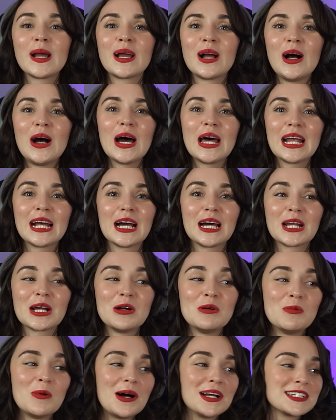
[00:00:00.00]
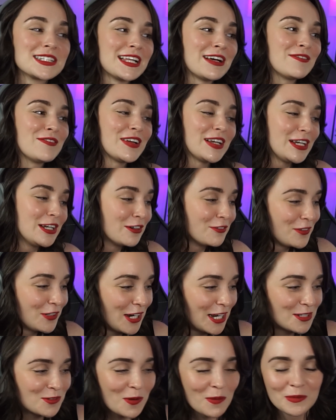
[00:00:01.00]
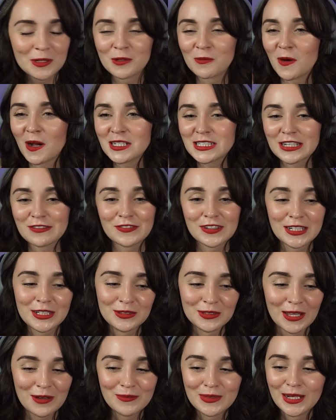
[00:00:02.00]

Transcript: god, I gotta go watch that video. If you guys want me to watch that video, let me